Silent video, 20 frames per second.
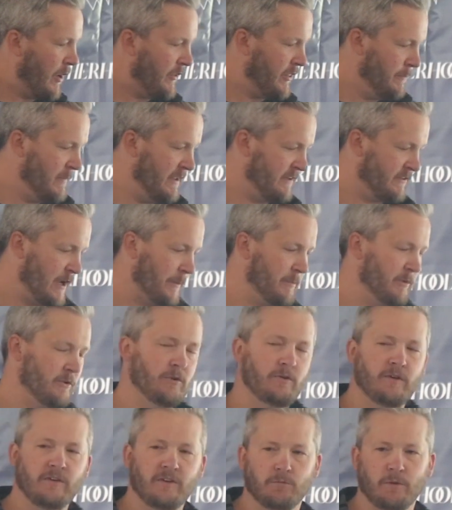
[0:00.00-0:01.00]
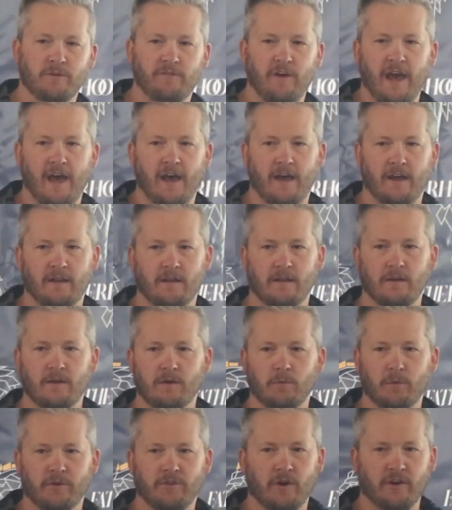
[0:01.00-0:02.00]
all the missed opportunities we've had
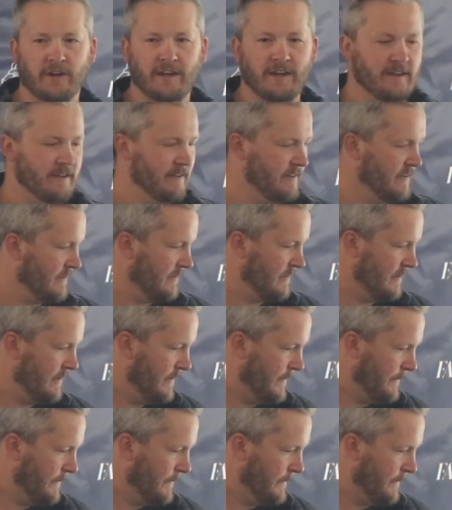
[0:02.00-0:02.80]
with our kids.